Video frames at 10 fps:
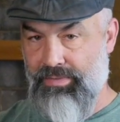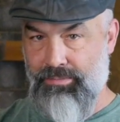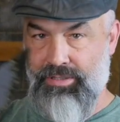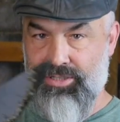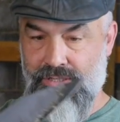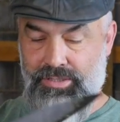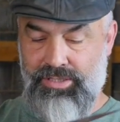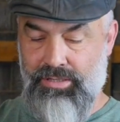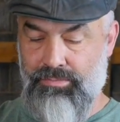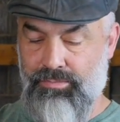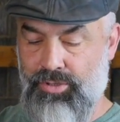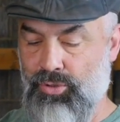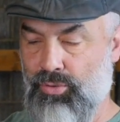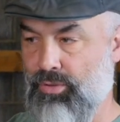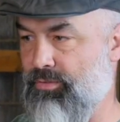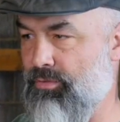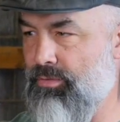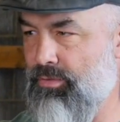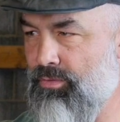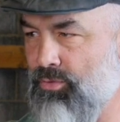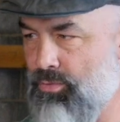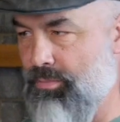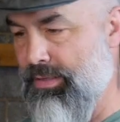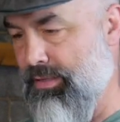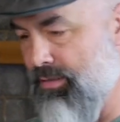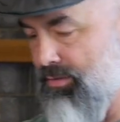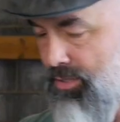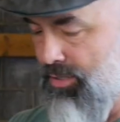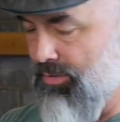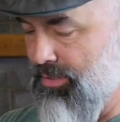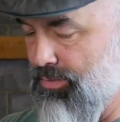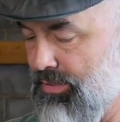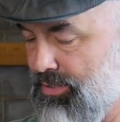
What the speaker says: going to show you something cool if you want me to turn this way.